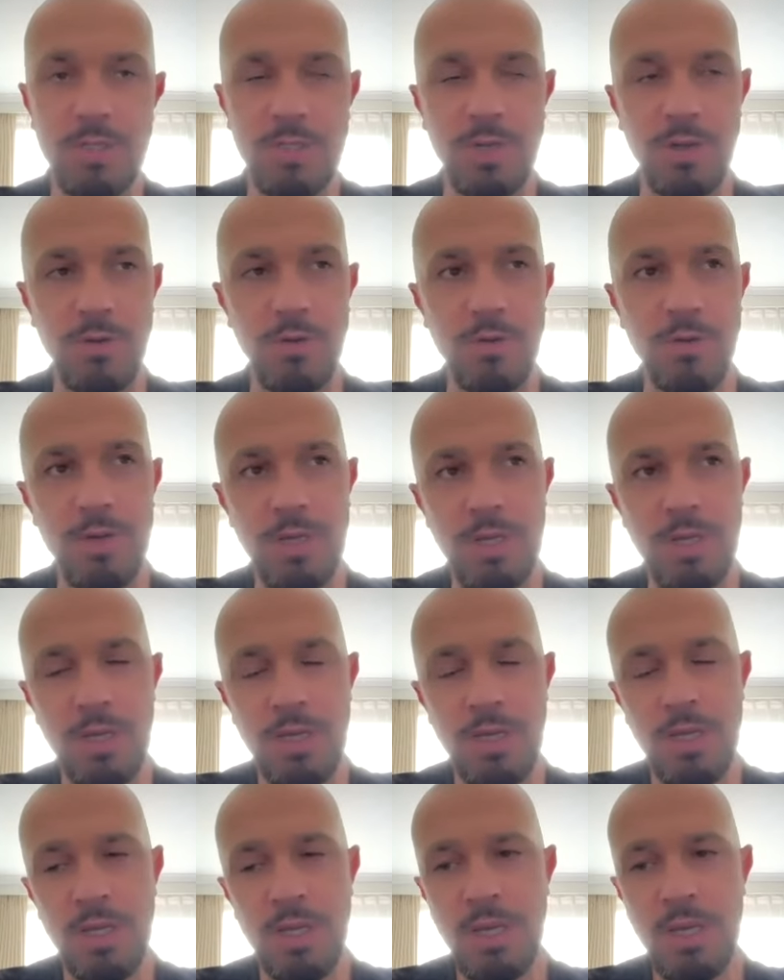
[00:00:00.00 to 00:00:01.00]
And so
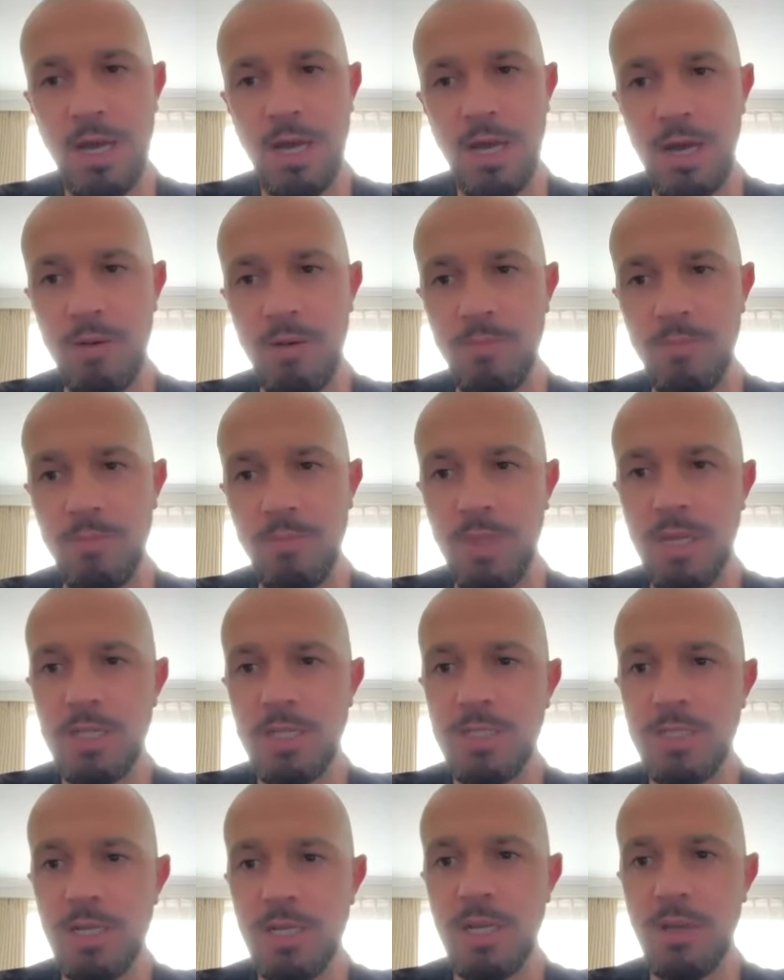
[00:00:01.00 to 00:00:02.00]

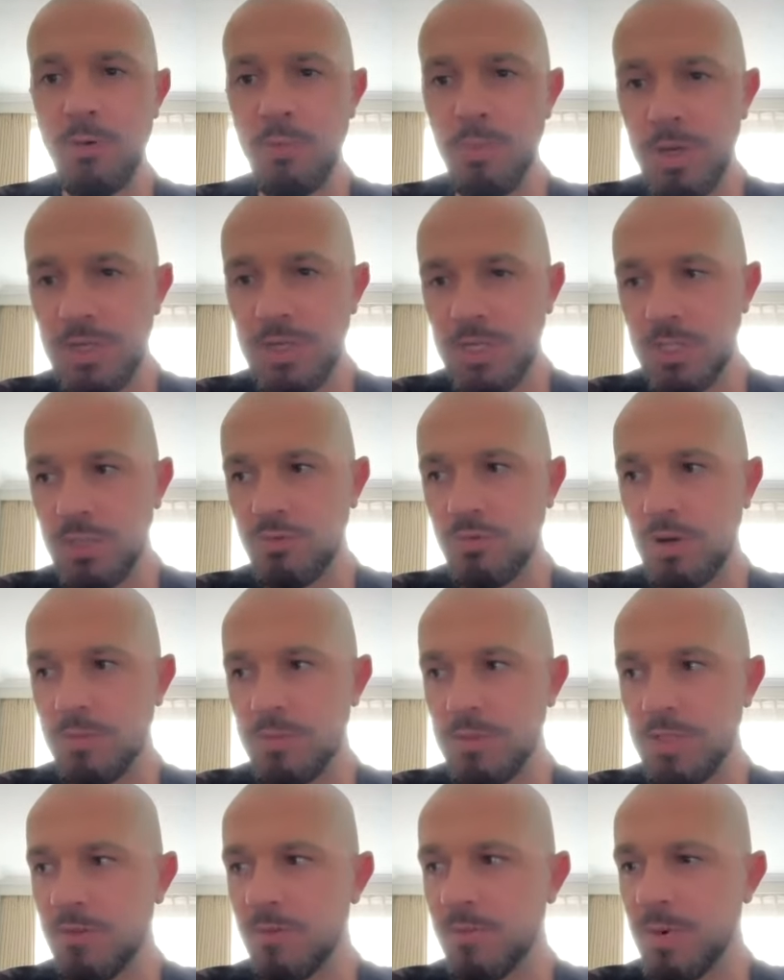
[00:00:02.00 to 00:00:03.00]
it's a little bit
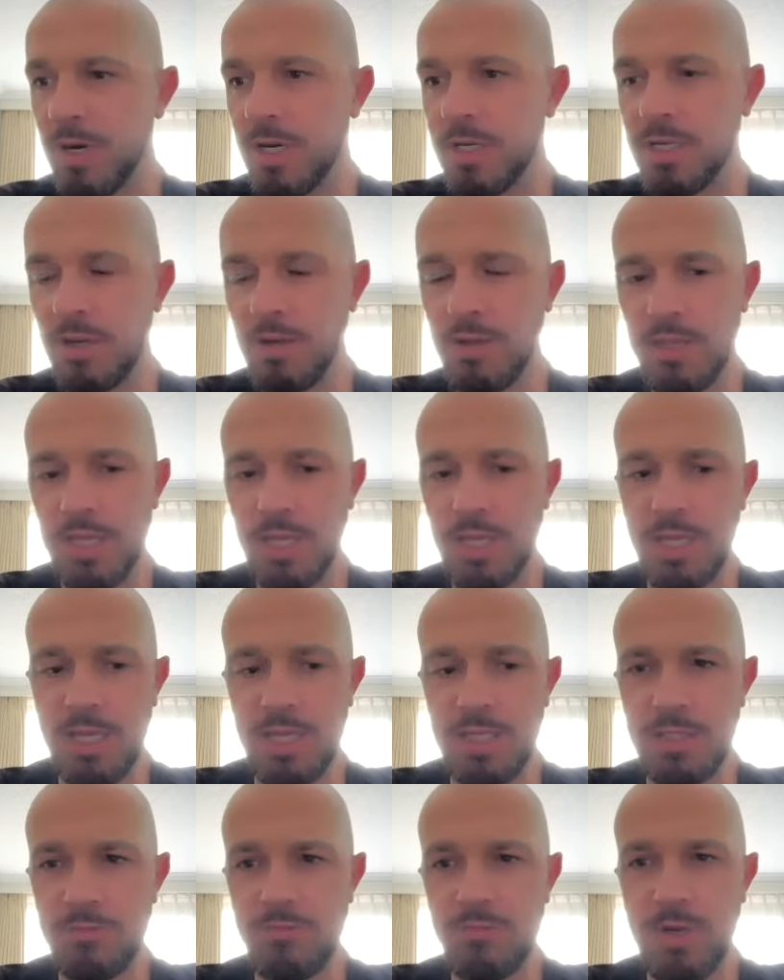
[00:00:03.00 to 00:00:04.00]
disruptive, but I don't think
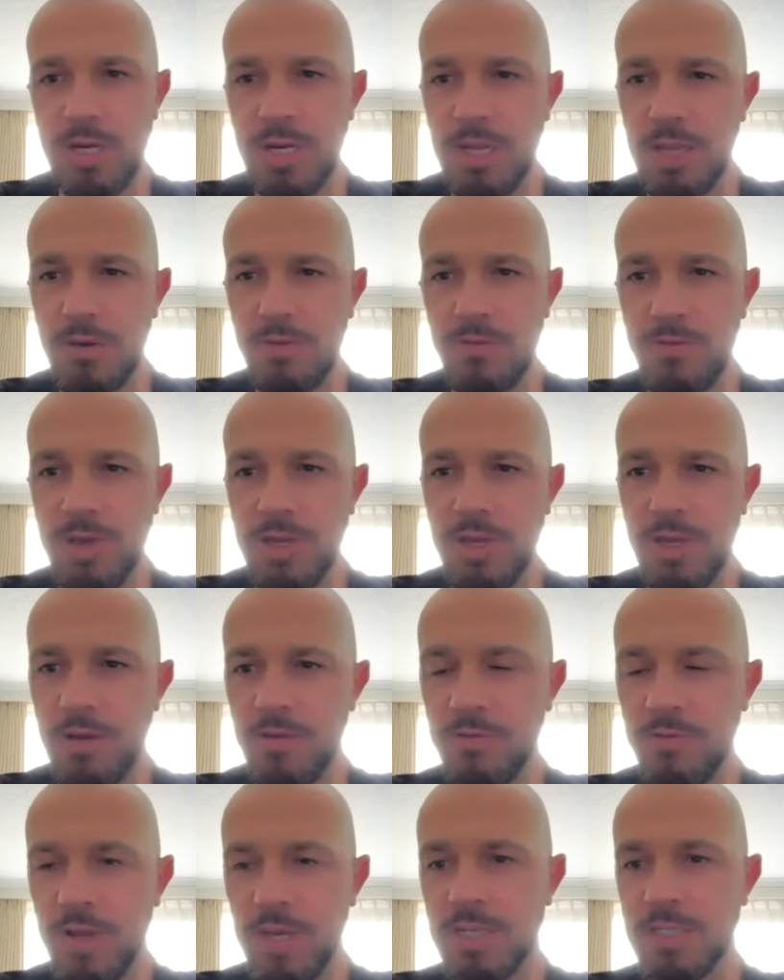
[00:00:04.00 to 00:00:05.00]
it's really
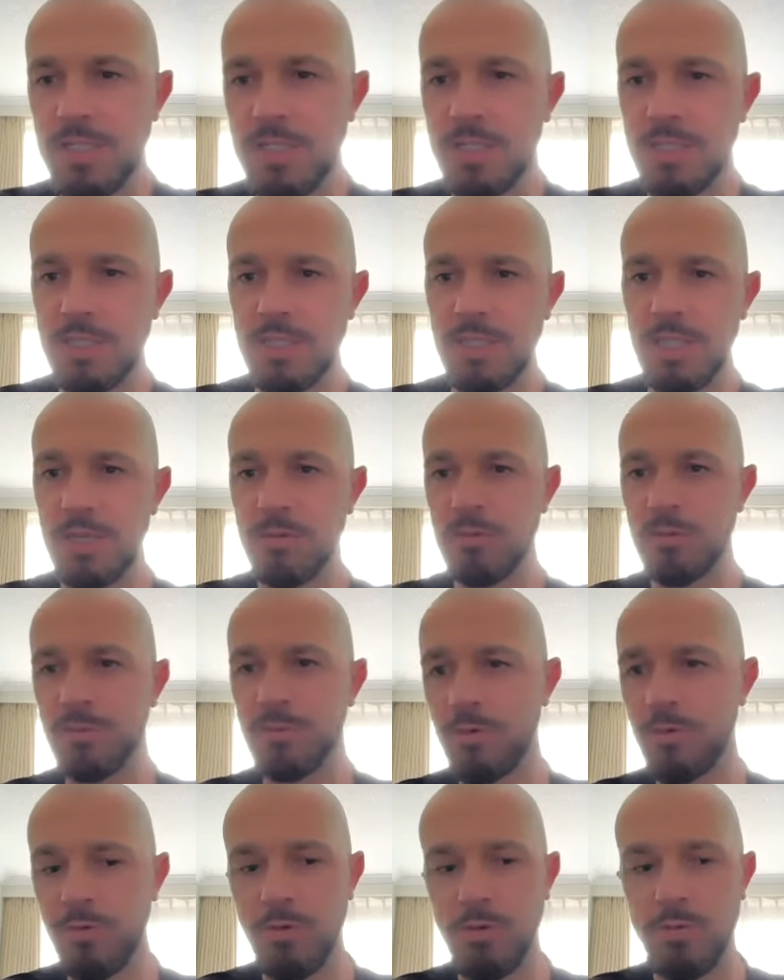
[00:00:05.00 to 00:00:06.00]
affected the team's
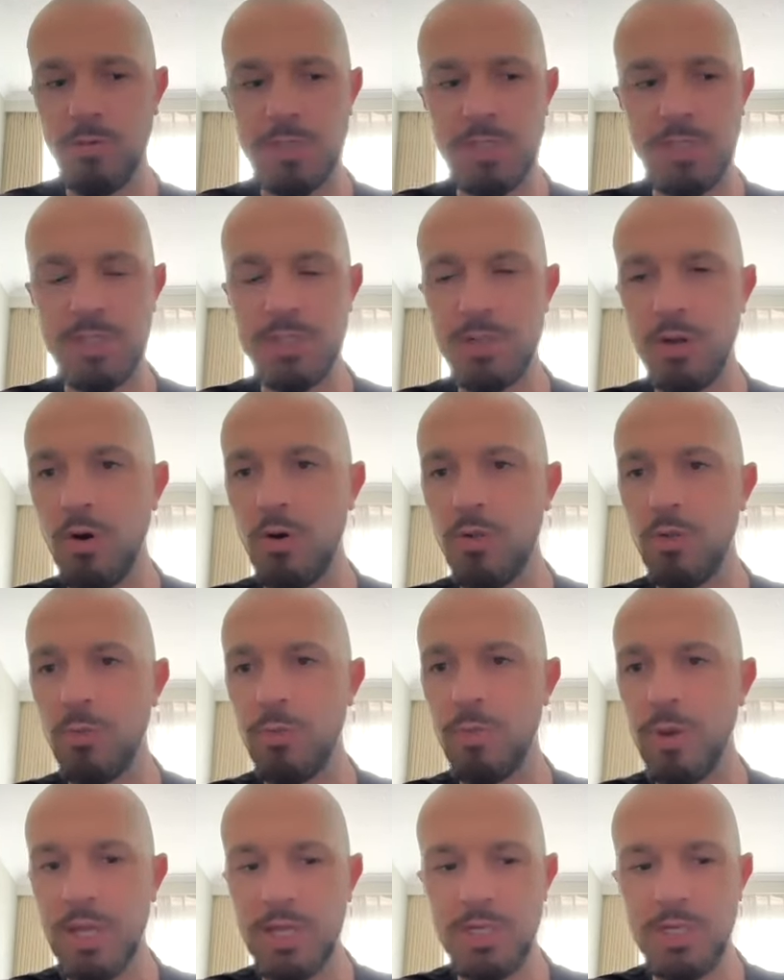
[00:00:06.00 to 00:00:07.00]
performances on the
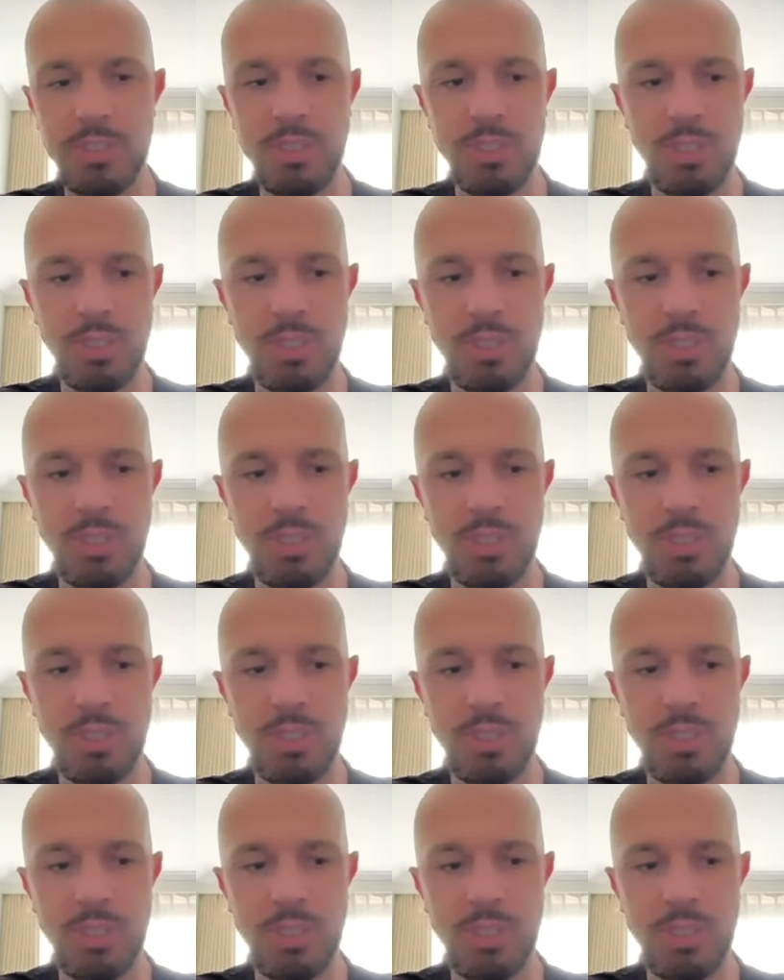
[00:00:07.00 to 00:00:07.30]
pitch.